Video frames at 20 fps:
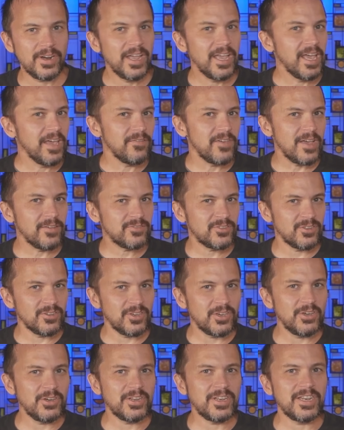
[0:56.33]
If you have some
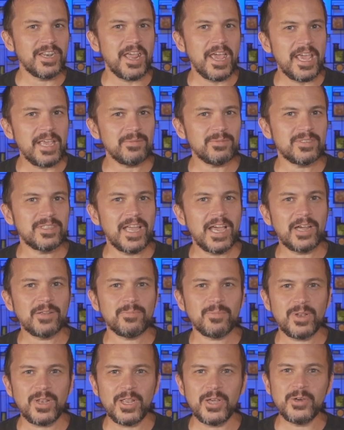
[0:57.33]
good names down
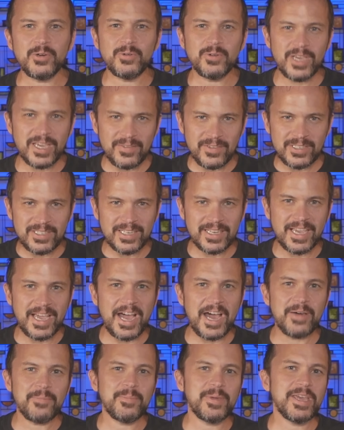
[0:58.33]
below, give us a
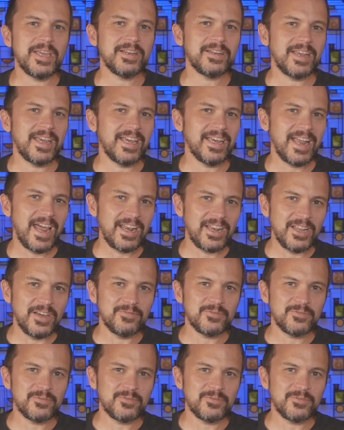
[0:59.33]
comment and I'd love